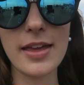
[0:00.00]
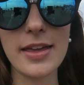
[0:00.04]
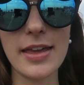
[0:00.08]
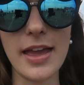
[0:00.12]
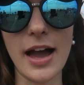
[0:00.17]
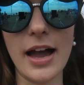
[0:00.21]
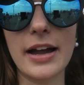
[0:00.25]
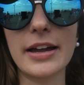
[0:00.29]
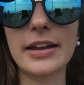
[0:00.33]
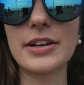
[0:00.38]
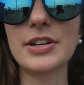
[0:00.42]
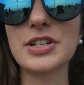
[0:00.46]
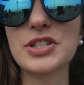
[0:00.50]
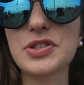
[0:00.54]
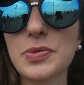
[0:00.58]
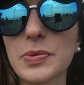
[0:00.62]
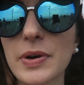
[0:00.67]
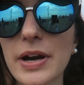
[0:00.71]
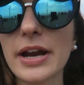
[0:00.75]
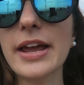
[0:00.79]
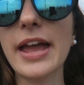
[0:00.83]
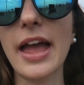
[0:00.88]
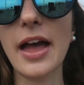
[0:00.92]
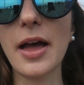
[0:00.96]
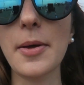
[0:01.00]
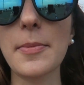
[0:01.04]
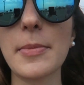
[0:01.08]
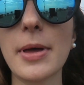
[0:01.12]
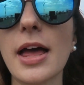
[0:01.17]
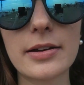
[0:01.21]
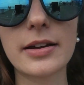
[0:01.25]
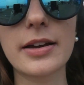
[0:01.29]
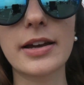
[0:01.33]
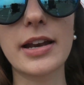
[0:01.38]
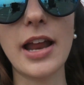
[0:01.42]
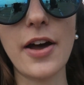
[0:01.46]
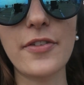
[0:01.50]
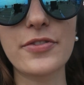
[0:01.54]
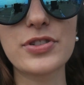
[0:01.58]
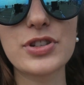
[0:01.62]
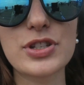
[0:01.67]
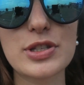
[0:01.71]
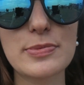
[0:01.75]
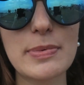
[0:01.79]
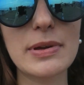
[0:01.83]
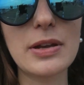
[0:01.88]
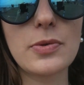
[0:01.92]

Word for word: yeah, here's where I am. And I've just